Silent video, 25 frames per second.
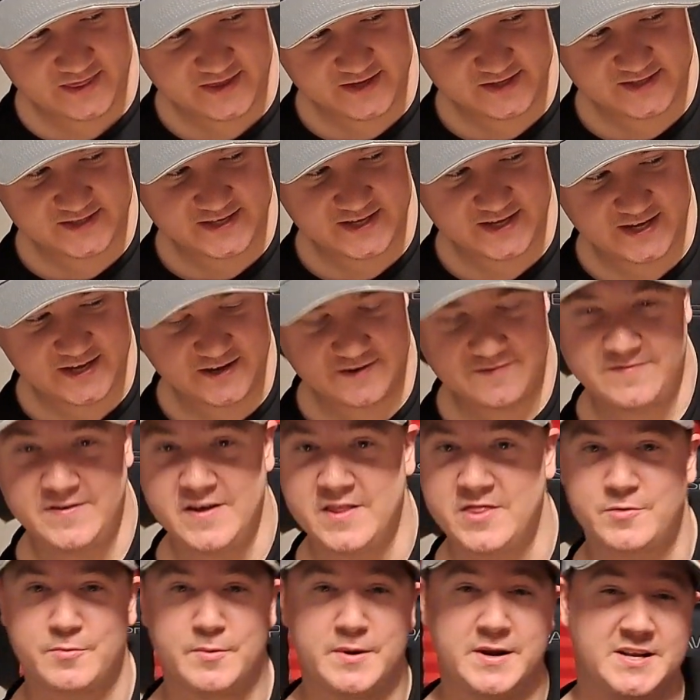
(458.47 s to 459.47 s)
This thing can
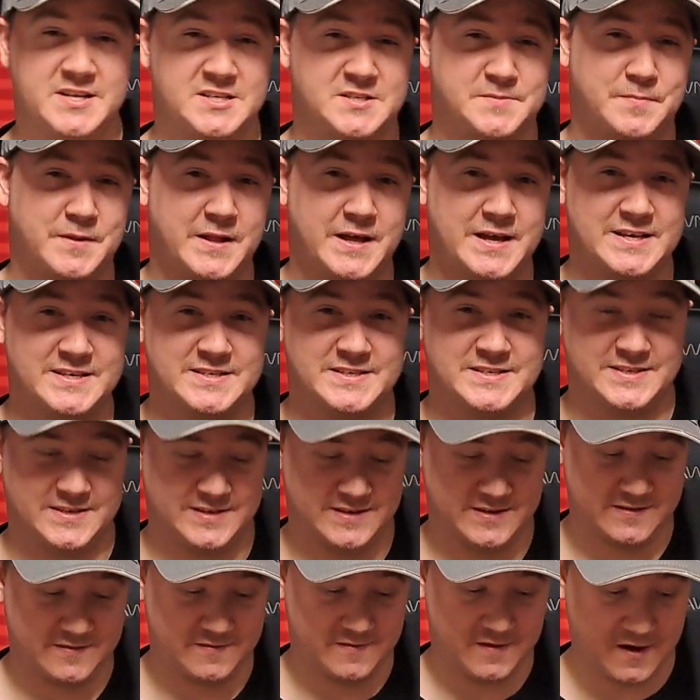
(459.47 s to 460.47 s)
fit 3 displays
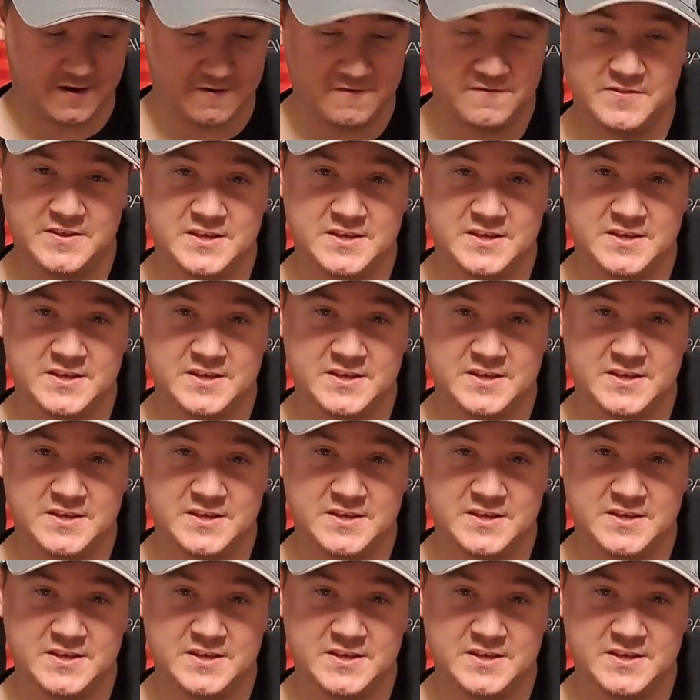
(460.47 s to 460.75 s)
of